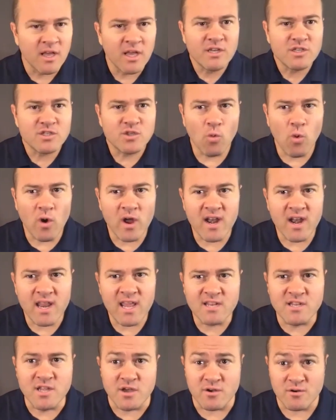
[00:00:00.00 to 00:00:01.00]
So what did
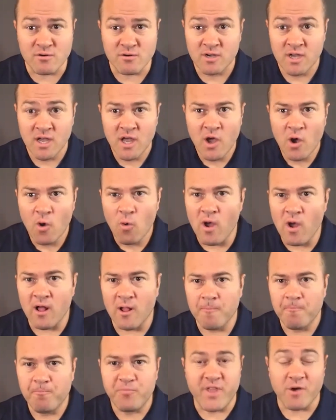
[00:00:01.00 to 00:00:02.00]
he do?
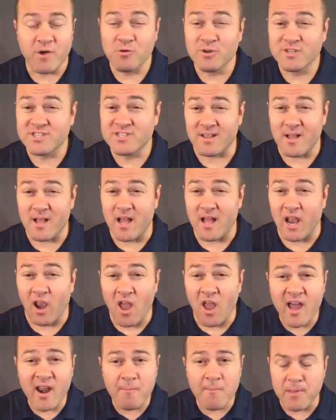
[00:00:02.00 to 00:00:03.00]
Well, there was a
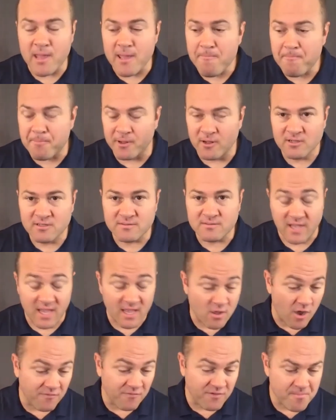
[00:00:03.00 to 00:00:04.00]
lot of people
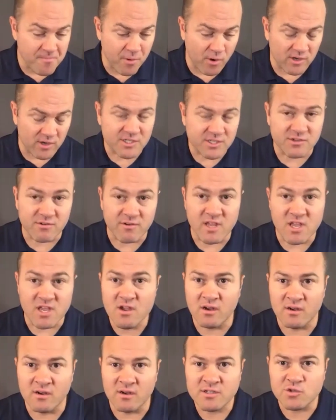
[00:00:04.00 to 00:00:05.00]
eh, over the past three
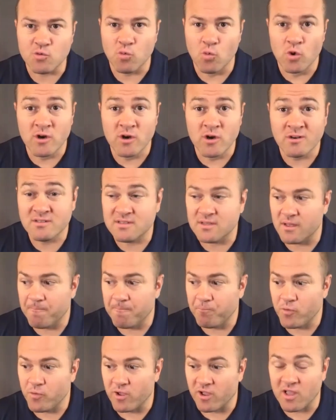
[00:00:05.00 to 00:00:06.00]
years weren't
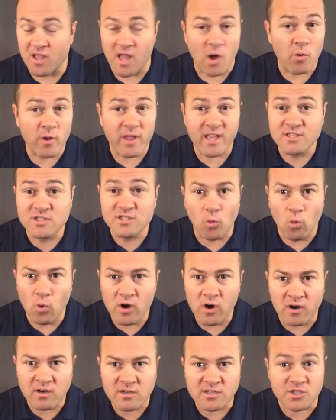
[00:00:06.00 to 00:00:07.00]
going into
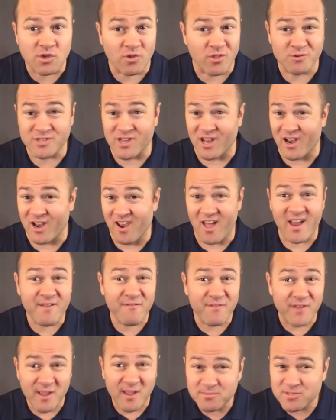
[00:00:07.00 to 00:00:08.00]
work. So there was a lot
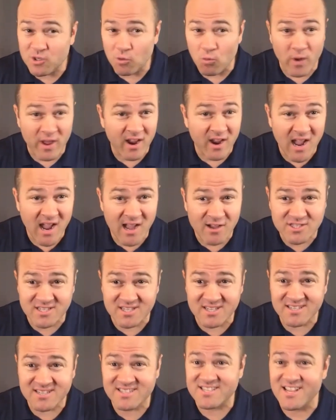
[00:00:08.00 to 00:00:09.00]
of empty
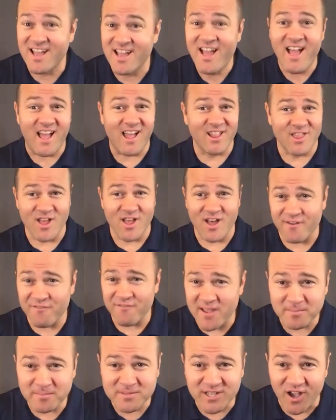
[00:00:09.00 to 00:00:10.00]
warehouses, a lot of
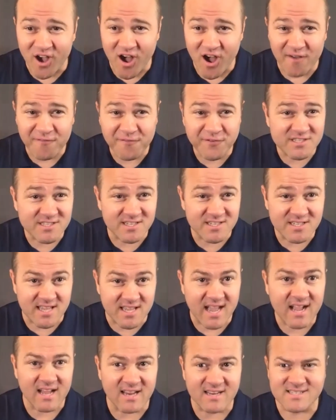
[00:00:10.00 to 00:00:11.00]
empty offices,
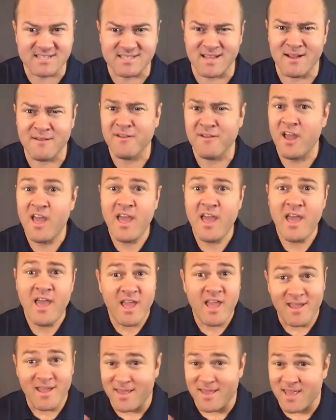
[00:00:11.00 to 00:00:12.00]
that kind of stuff
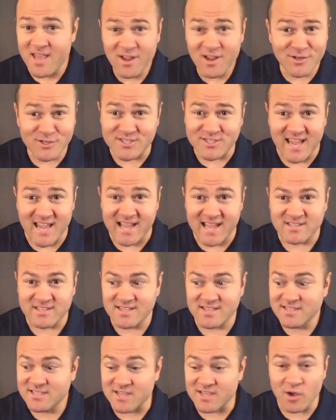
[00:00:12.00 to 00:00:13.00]
he understands
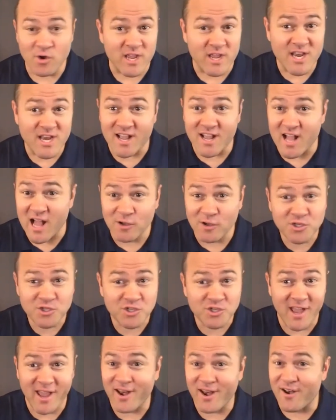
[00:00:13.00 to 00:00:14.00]
this. So he
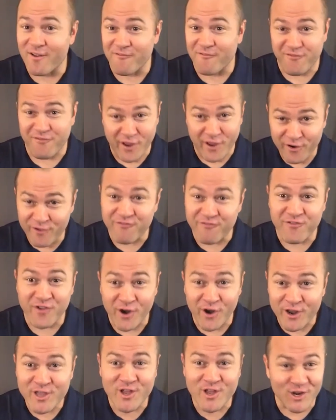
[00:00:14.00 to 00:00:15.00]
negotiated a very,
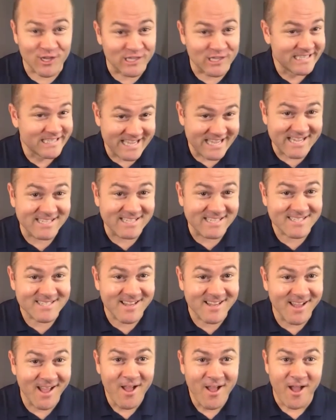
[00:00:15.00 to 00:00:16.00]
very good
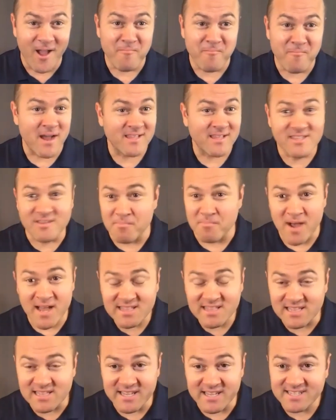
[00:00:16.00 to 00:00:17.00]
lease, a month to
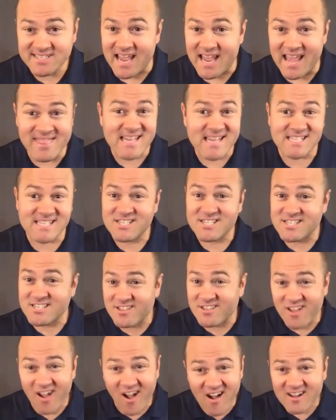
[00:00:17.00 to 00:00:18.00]
month lease, and then
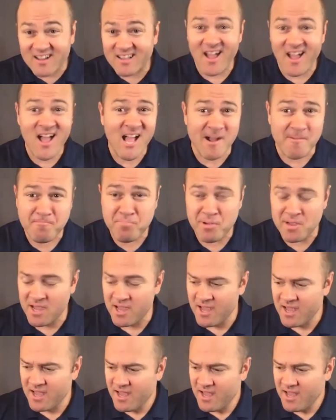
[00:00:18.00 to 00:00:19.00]
stocked up
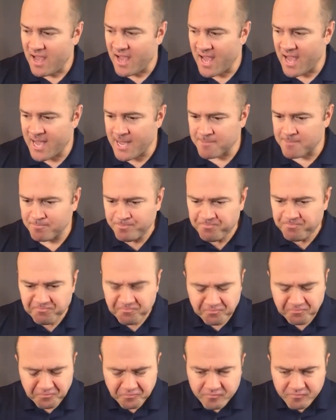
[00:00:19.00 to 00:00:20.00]
um,
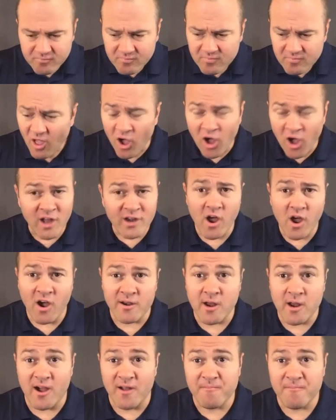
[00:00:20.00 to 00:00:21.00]
on,
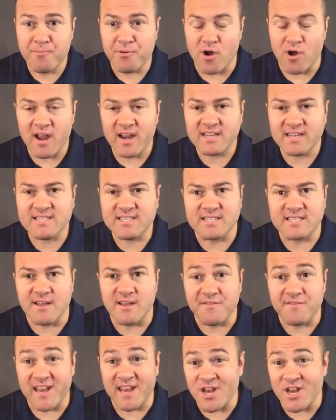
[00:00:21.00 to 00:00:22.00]
on, on products and
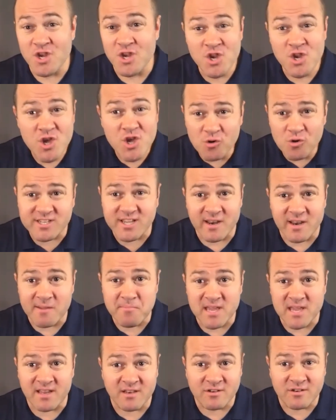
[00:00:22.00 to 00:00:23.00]
stuff that he knew was going to
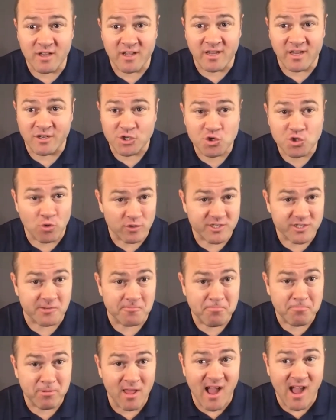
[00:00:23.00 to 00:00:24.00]
be in, in short
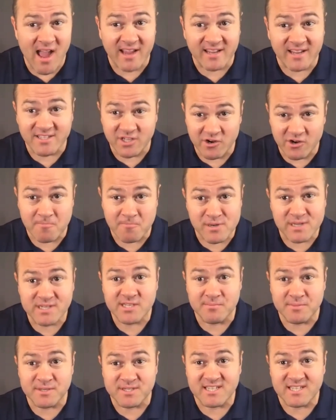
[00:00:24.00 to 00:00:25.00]
supply during
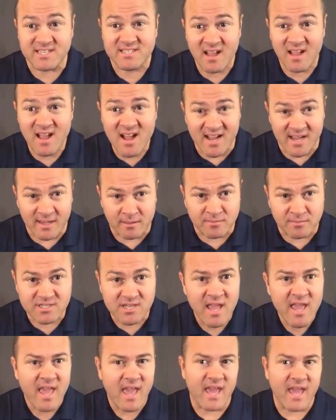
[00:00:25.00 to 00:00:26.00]
busy, busy times.
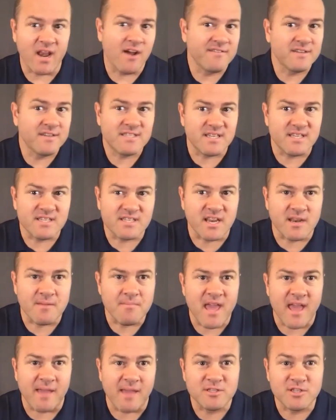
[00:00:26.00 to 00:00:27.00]
And obviously, he's going to
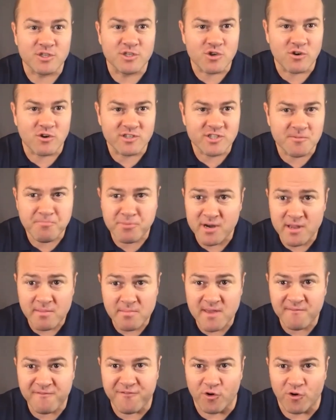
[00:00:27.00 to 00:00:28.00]
be able to charge a
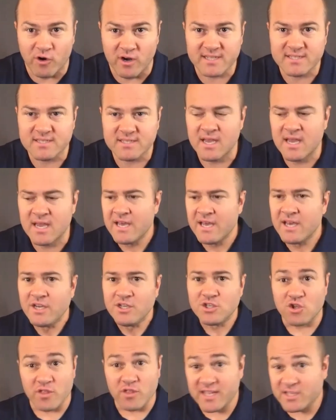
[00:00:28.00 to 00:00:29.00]
premium for it.
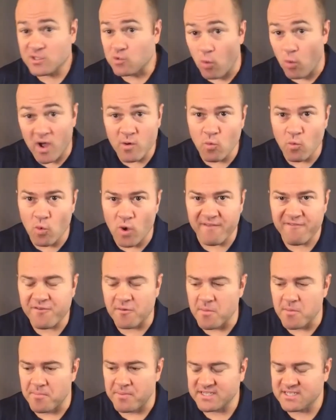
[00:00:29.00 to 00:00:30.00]
So right. that's one way
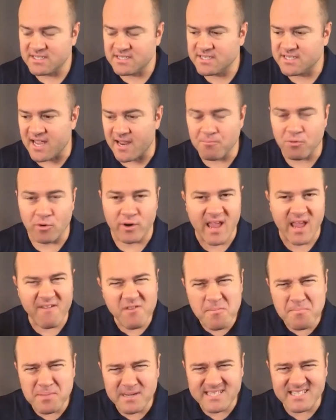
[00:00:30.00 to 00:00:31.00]
from a business standpoint.
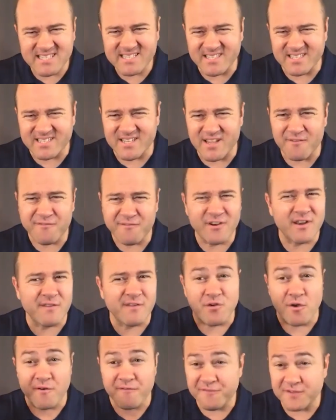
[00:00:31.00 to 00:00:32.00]
Every business is different. If
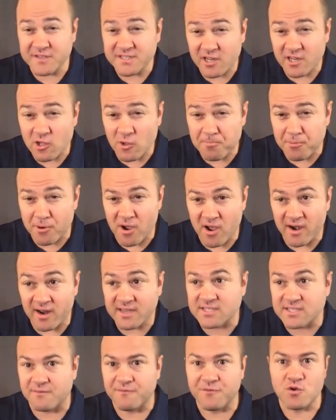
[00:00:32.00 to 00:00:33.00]
you have physical
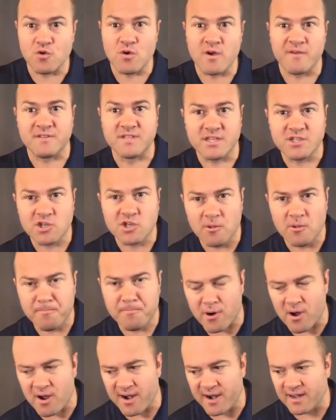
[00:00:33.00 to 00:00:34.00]
products, if you have digital
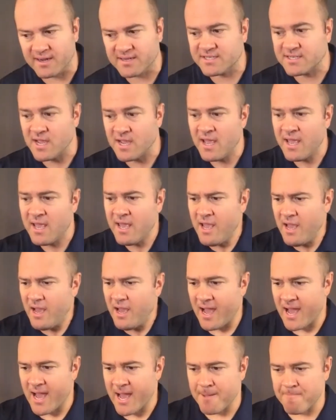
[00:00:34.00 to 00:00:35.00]
products,
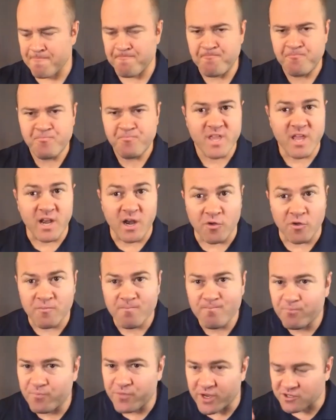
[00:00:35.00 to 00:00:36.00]
um, you know,
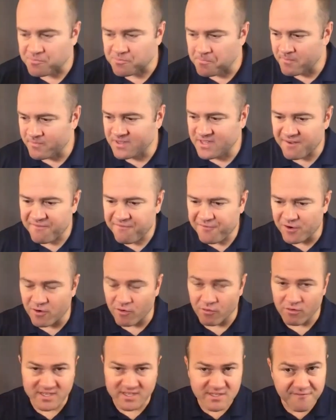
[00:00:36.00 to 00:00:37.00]
there's different
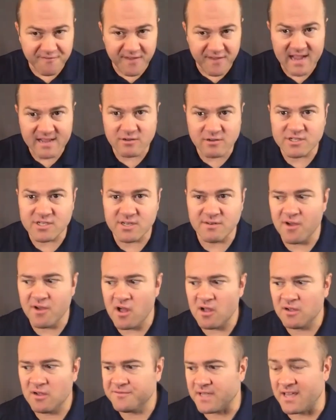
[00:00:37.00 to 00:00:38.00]
risk factors
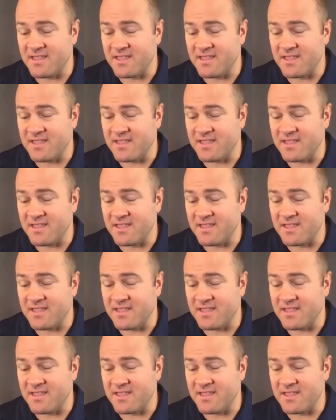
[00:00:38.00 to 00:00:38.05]
involved.